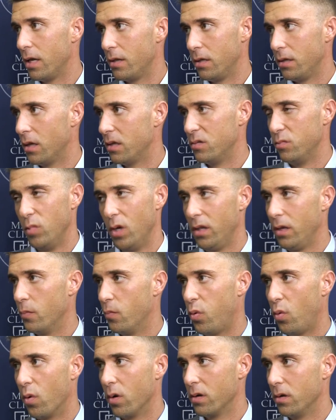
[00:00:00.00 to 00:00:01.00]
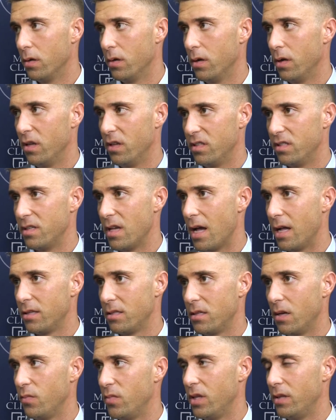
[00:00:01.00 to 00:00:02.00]
I think that's really important, and it's not
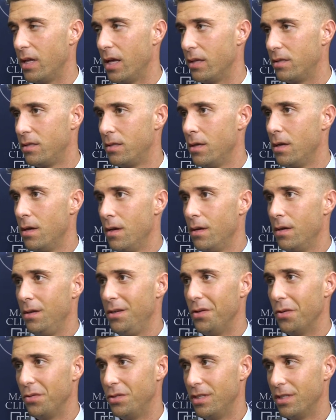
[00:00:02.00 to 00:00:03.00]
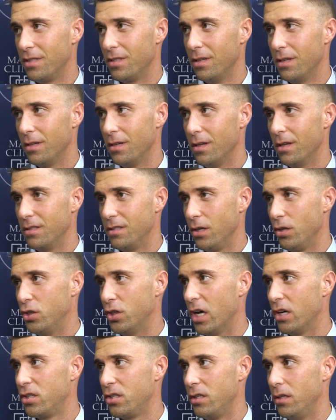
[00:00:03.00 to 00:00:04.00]
something that's, you know, just a
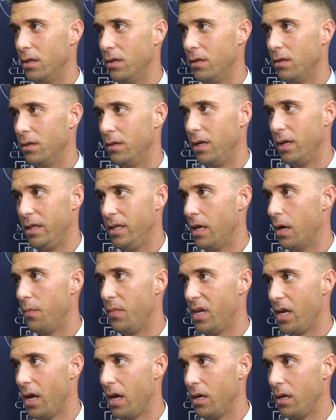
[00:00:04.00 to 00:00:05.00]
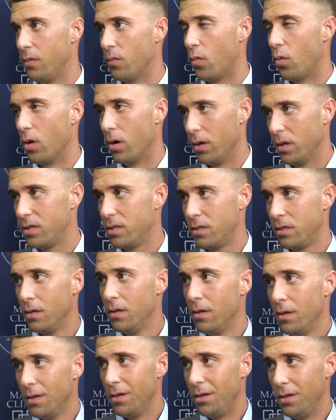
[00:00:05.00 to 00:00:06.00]
suggestion in the NBA anymore. It's,
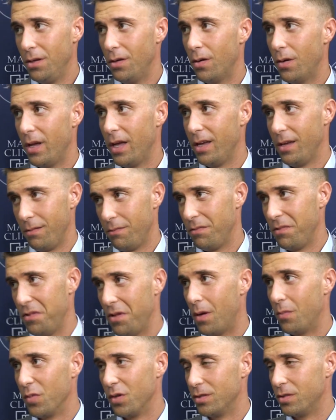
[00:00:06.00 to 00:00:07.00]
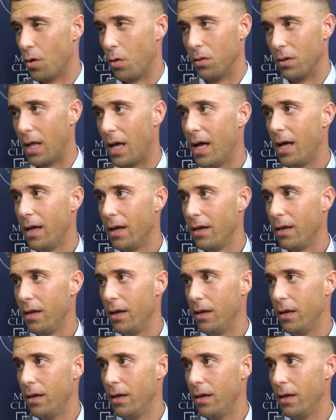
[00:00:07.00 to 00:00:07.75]
you know, hey, numbers don't lie.